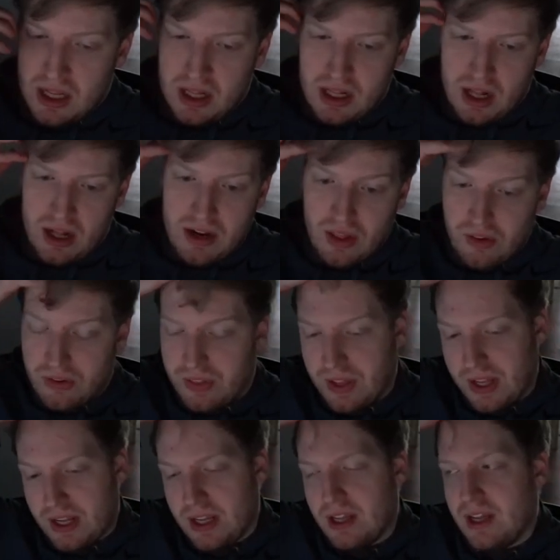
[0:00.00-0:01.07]
Another
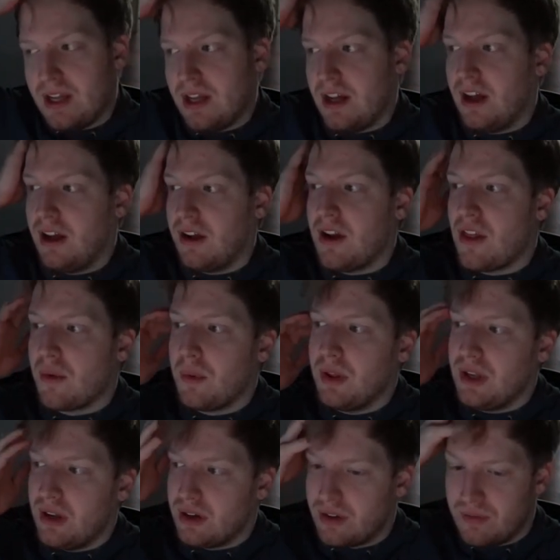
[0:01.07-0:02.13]
thing, another really
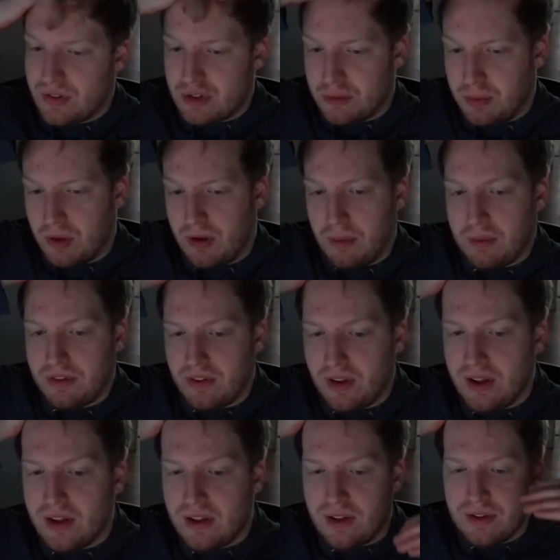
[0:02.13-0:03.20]
unconventional pull I would
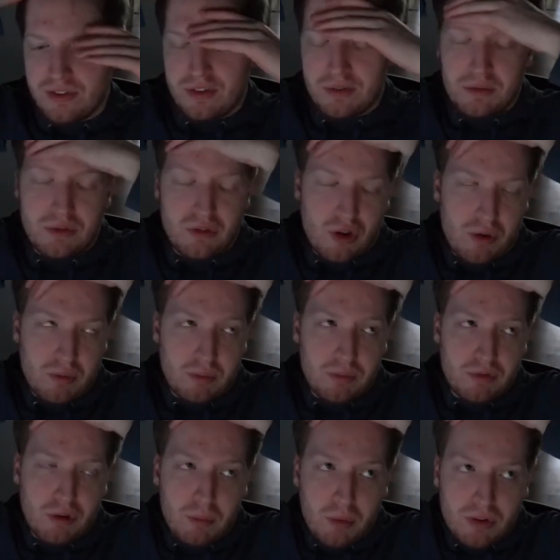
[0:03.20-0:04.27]
say is
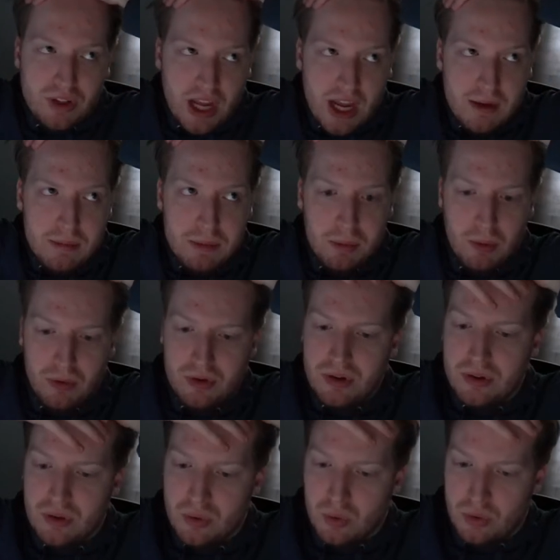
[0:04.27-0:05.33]
Stoneborns can be pulled in an
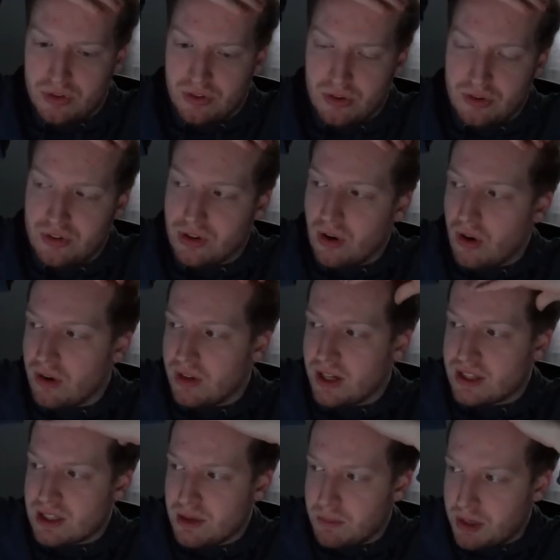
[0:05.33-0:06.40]
Inquisitor Cigar. That's
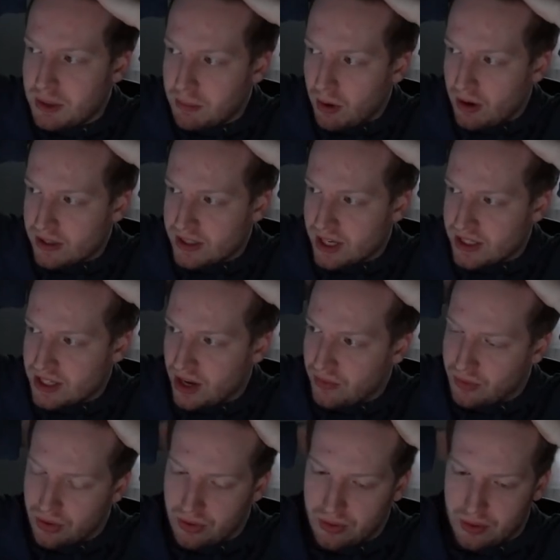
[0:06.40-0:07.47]
the mini boss. That's after
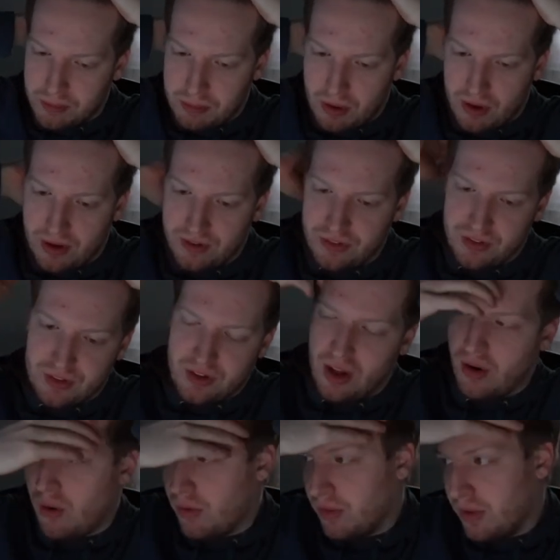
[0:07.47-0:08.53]
the third boss. He's got
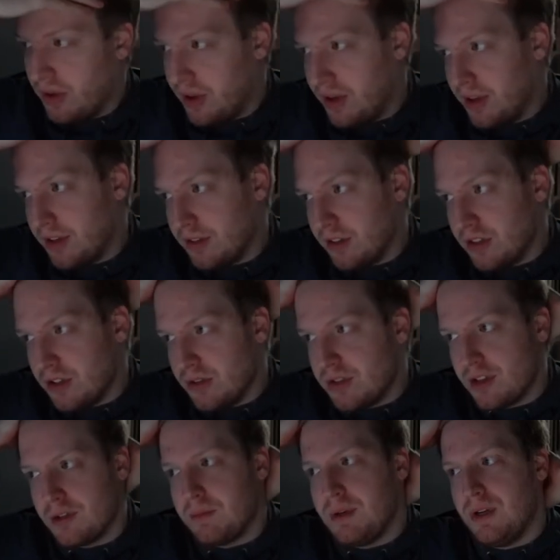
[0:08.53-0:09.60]
all the dudes on
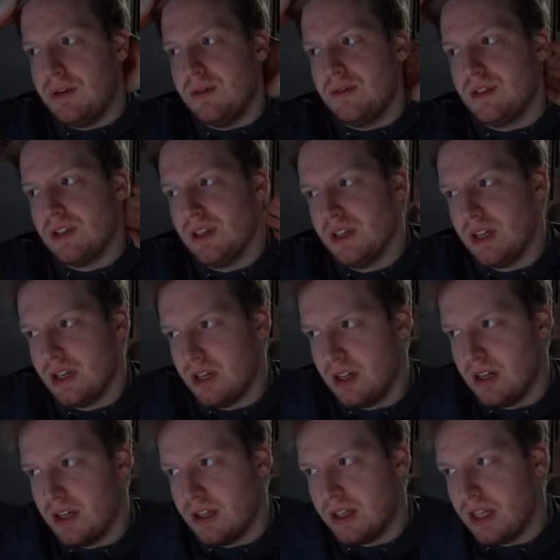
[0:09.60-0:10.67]
the pews,
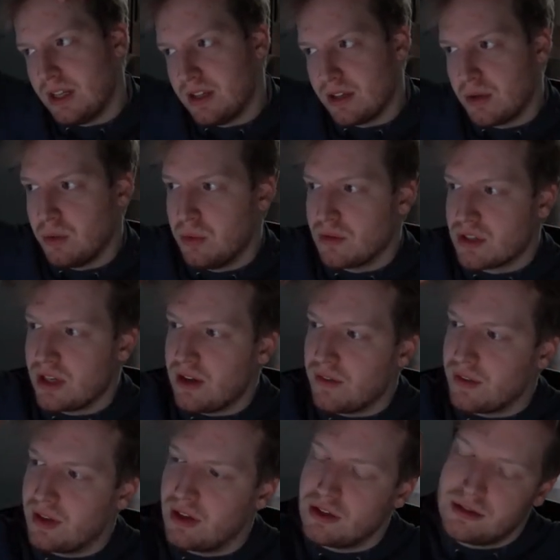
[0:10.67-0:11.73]
the ghouls that you have to
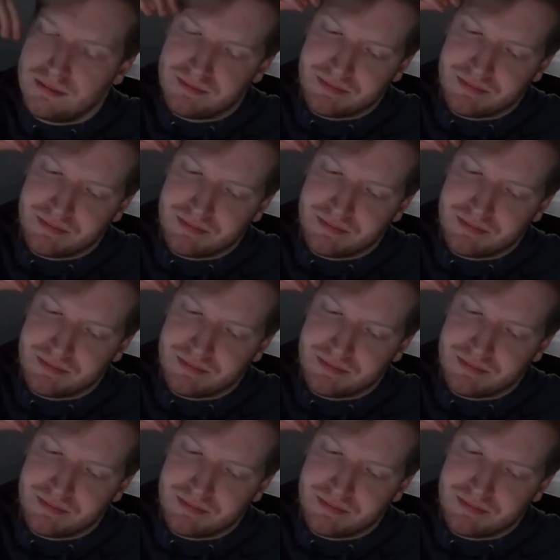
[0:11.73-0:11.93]
kill.